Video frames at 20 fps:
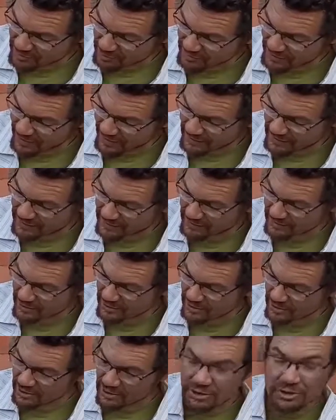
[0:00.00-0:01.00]
plant,
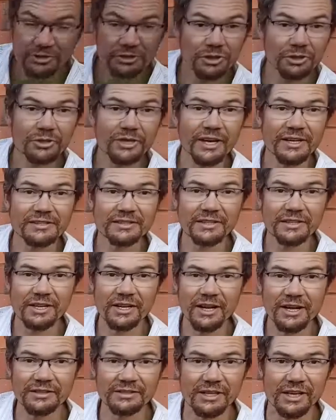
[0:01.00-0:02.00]
showcasing the
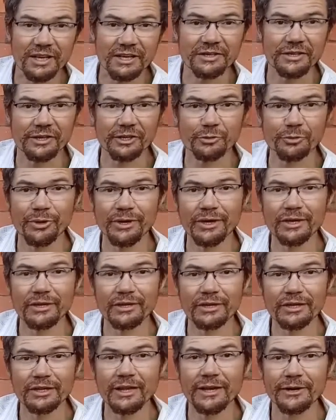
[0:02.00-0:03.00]
nice kind of dark pink
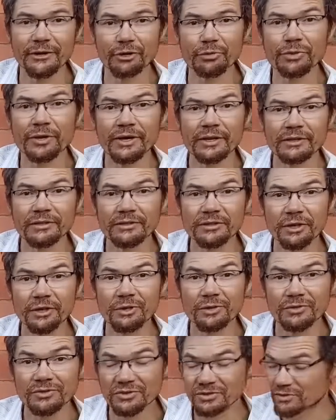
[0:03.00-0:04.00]
and lighter pink
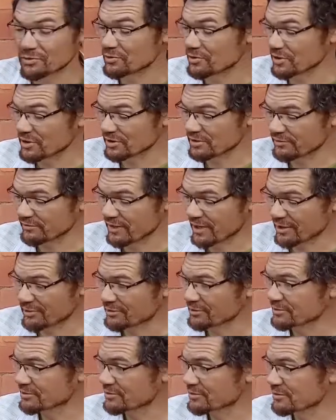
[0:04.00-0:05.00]
tones to these
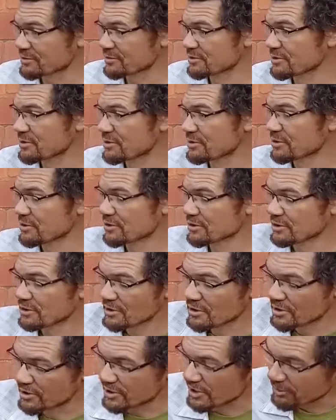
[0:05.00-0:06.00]
flowers.
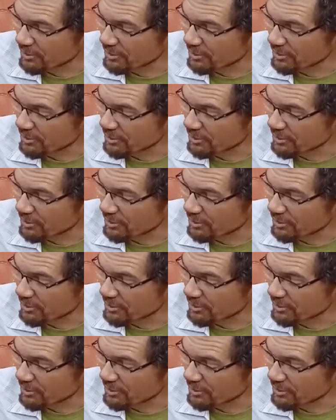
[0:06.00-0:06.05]
The